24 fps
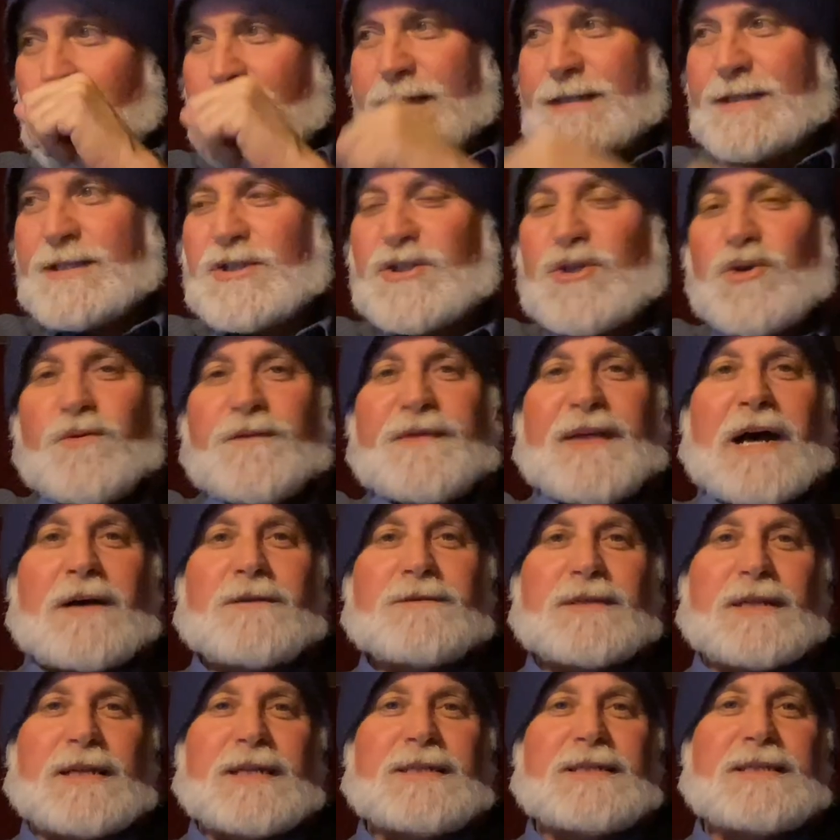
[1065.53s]
is
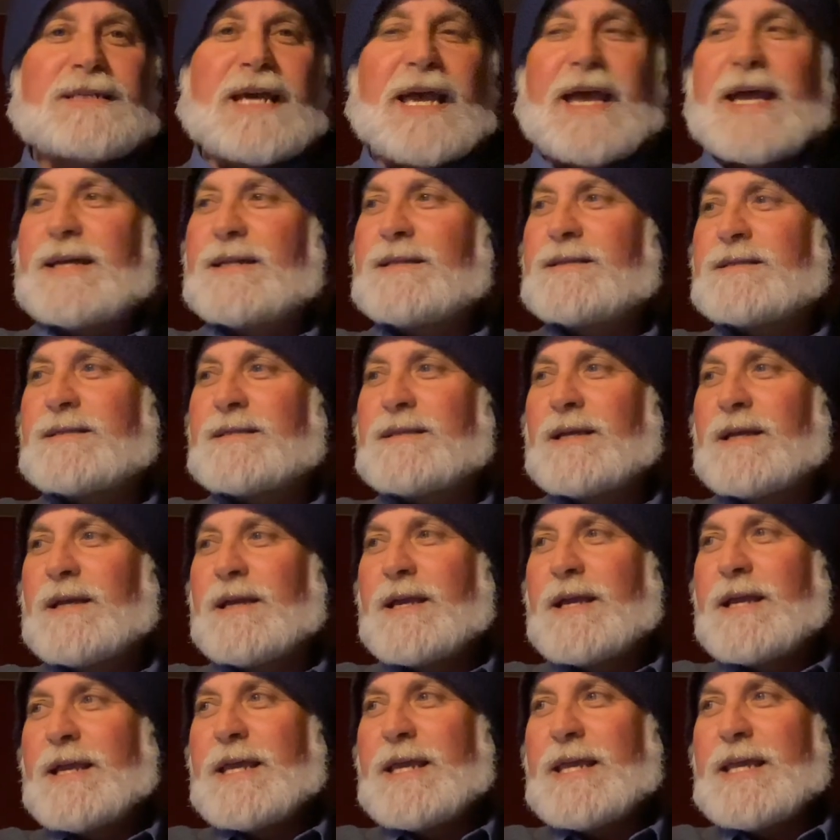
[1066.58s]
2010's
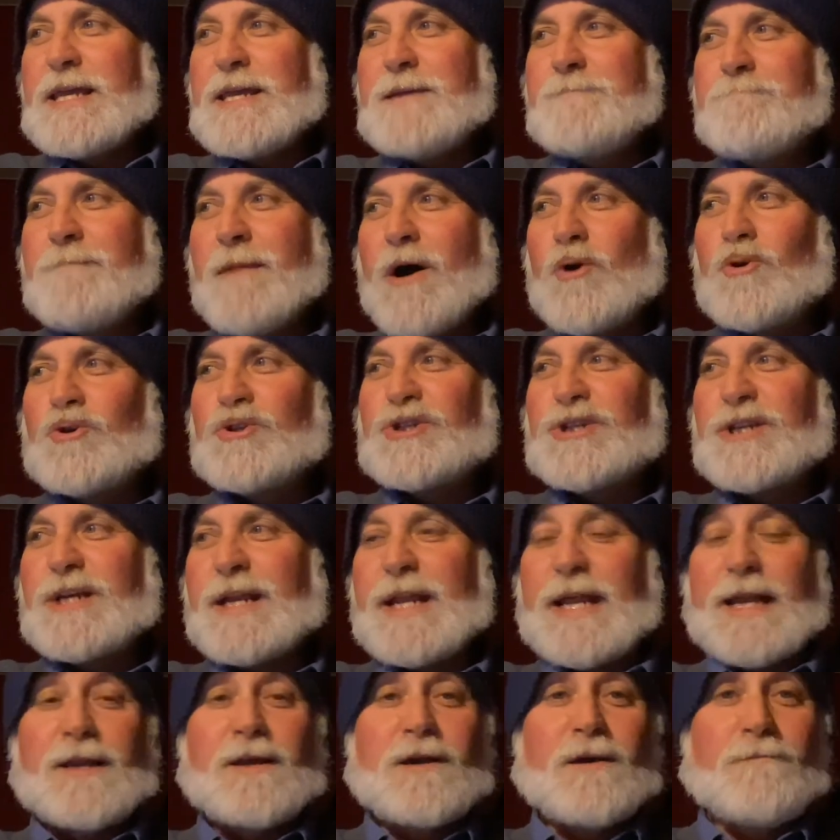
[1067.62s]
Emotion
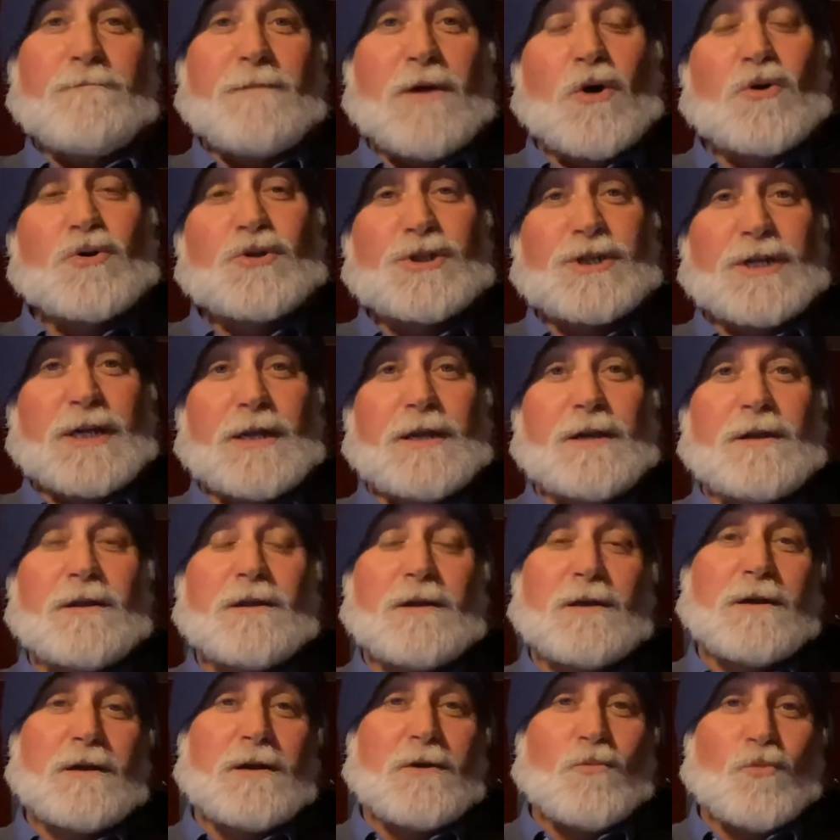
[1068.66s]
and Commotion,
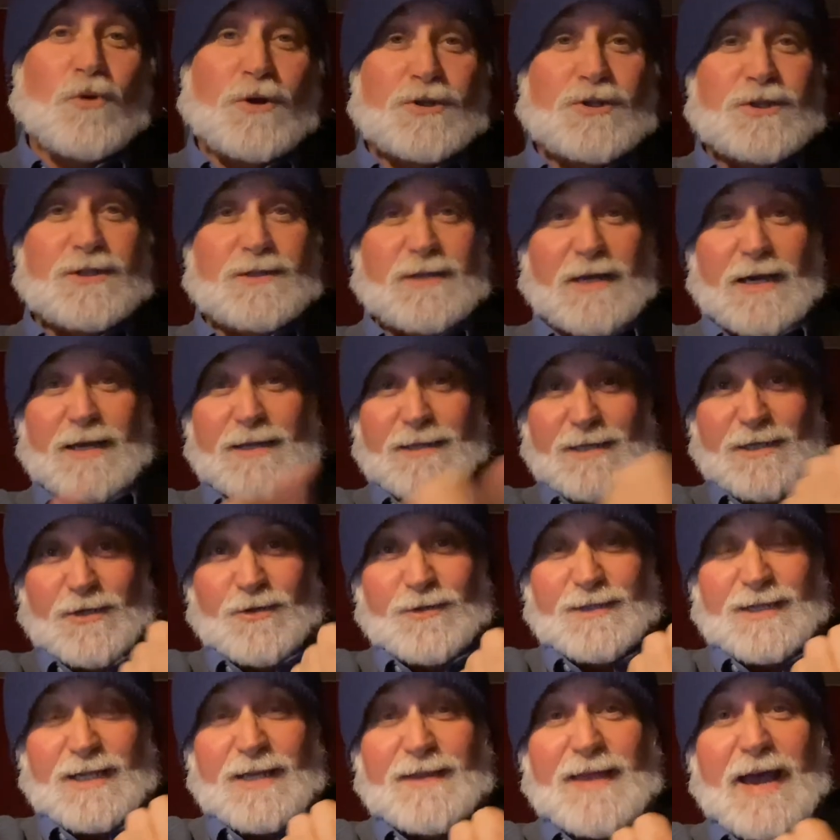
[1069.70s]
which I did you
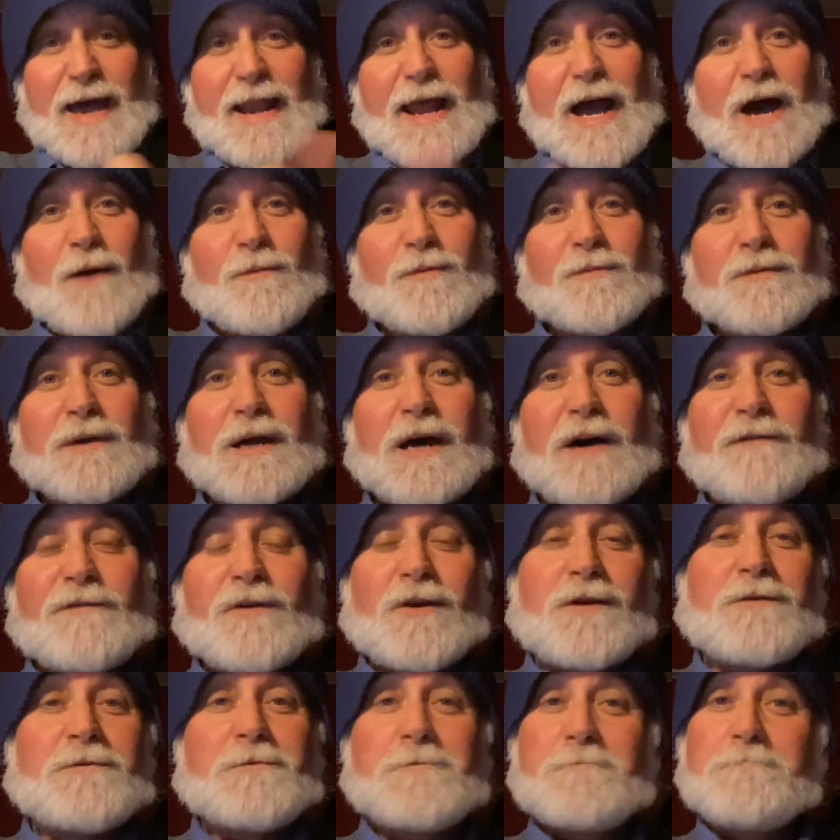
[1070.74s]
see that album
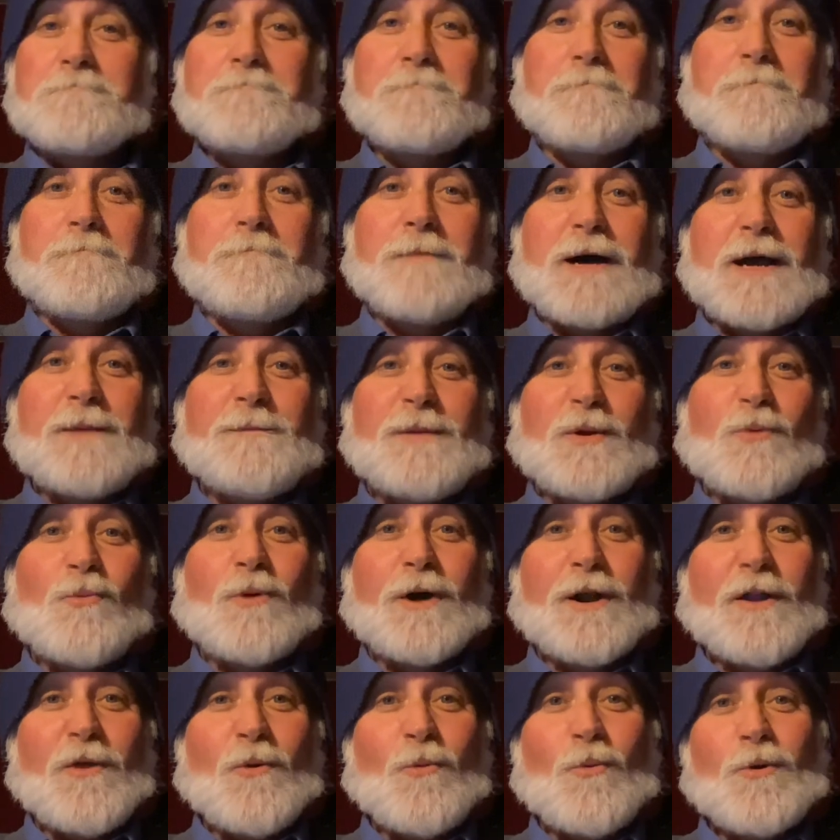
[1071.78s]
cover? Might be
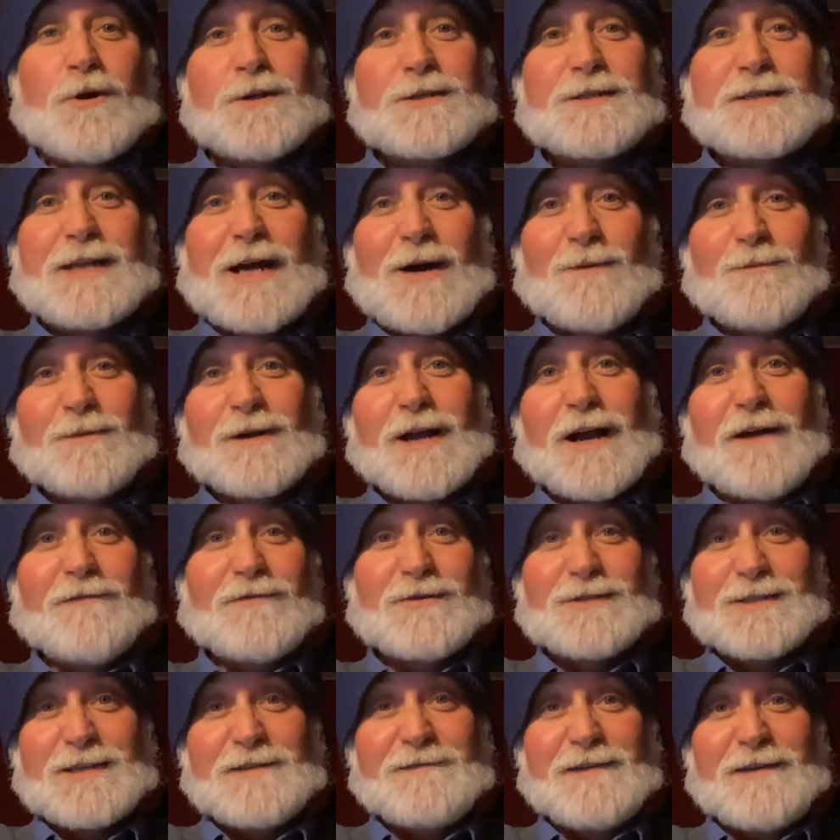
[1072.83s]
one of the worst album
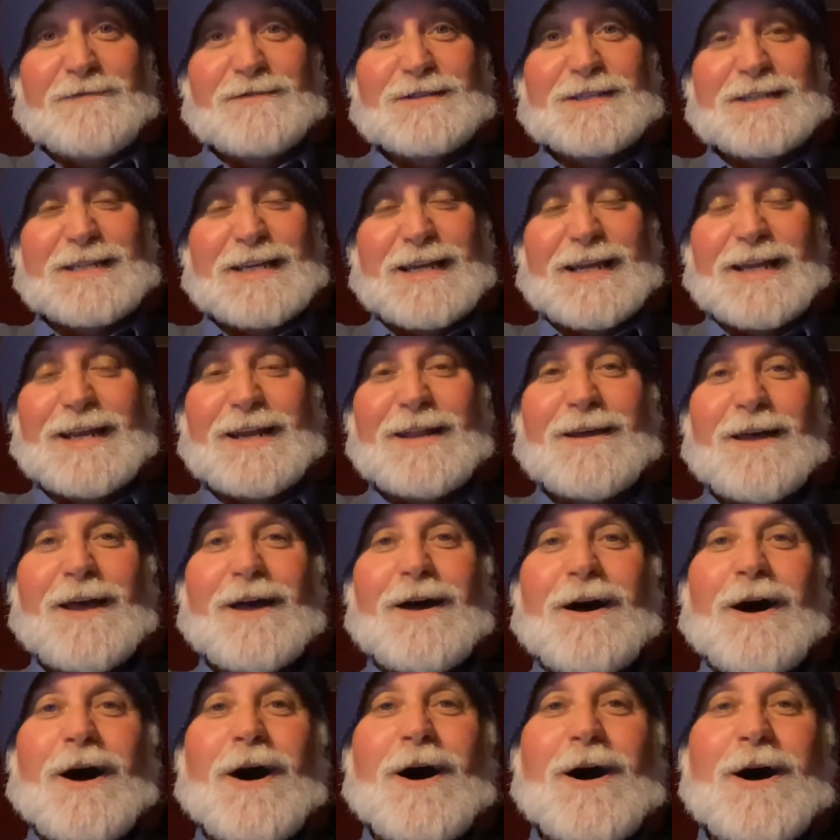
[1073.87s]
covers I've ever seen.
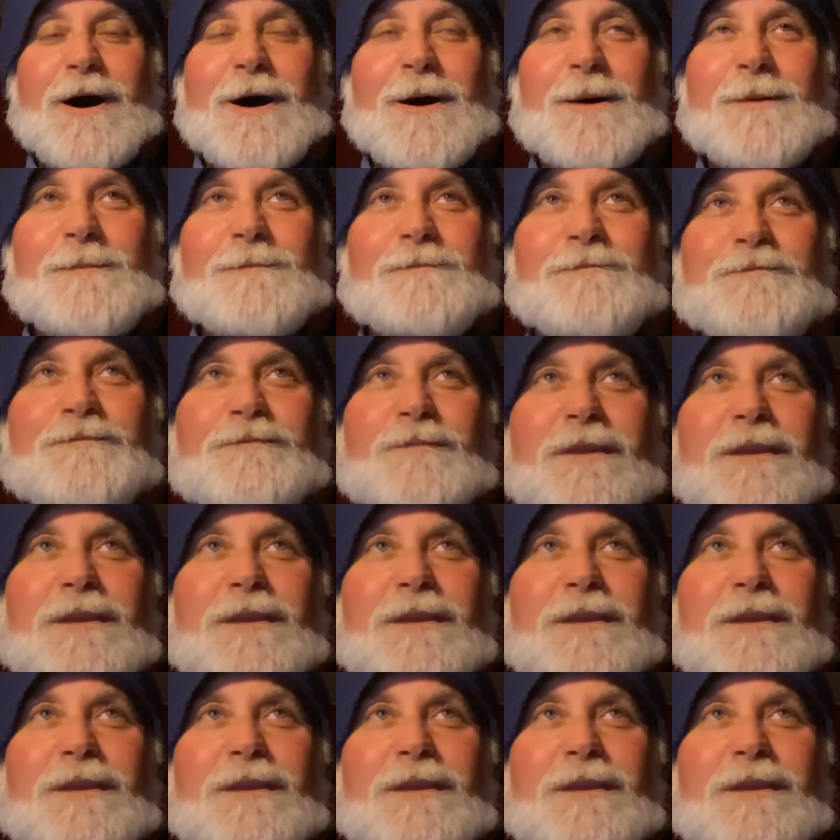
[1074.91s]
Um,